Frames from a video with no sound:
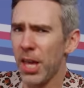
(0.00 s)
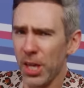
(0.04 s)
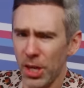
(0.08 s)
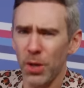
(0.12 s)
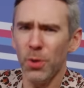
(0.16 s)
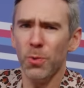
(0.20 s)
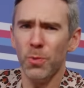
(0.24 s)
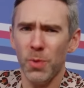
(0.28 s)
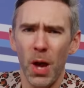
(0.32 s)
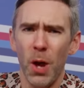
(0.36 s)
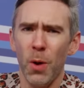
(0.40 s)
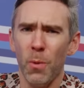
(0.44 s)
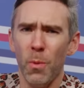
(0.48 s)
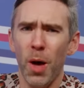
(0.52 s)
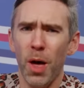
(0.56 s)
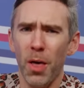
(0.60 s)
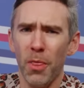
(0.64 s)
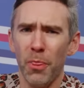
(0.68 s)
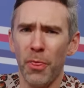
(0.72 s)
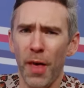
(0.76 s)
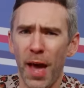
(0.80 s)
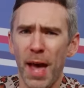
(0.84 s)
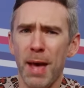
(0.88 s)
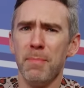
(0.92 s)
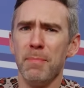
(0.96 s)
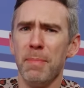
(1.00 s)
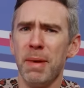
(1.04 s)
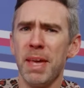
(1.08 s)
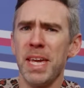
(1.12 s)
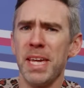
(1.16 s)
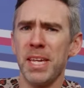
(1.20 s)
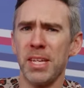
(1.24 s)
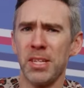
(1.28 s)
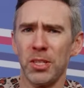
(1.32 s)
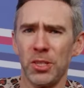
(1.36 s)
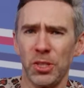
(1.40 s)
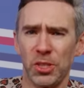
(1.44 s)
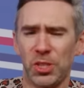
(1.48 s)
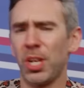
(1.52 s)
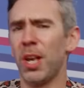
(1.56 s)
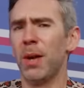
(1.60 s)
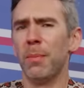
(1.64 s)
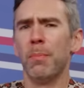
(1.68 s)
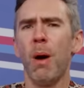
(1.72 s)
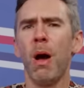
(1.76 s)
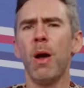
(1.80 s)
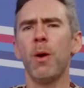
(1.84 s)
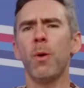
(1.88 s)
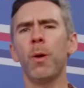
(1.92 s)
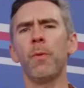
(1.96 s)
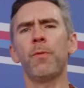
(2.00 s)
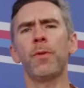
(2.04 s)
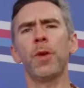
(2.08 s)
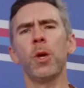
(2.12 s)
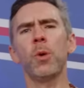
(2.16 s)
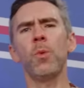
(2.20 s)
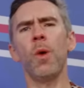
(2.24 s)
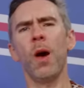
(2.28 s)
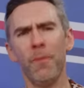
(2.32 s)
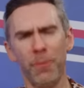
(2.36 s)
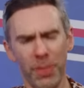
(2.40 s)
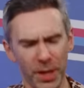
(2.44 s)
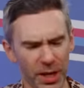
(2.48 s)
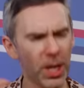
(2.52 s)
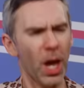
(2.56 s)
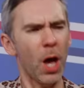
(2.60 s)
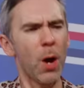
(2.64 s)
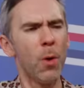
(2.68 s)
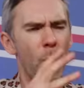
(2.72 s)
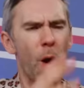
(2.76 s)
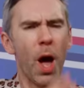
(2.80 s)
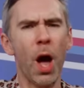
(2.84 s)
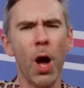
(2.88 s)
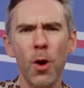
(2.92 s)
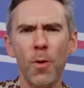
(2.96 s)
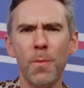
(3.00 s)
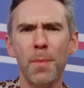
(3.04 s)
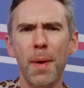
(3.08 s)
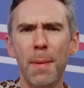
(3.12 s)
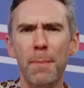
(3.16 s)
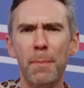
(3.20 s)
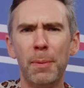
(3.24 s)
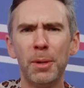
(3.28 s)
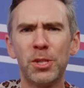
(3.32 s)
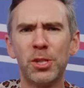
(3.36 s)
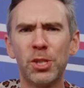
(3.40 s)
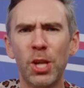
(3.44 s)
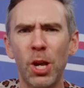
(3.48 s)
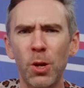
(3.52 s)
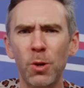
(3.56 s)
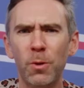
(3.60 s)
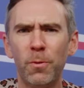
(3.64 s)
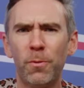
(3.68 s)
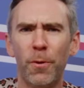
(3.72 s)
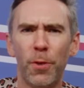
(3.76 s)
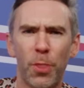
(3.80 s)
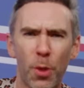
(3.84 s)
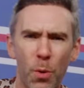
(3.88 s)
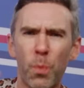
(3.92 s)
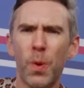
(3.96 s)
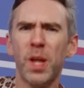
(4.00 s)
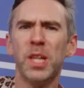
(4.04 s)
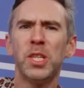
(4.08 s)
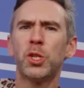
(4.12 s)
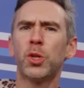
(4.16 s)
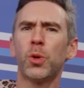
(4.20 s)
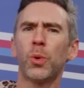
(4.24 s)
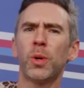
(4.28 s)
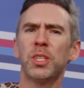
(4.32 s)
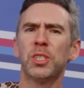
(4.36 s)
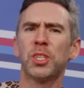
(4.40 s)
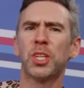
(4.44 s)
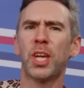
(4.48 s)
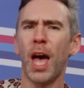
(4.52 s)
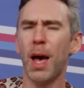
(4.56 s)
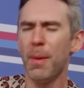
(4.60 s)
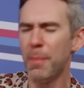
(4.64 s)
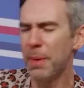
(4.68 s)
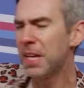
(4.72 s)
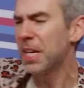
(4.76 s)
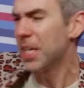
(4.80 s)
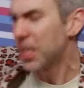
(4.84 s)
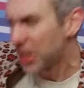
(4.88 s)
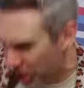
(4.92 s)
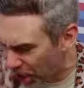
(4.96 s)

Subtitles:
you know what that means. My review of the Go Home episode for the Winter is Coming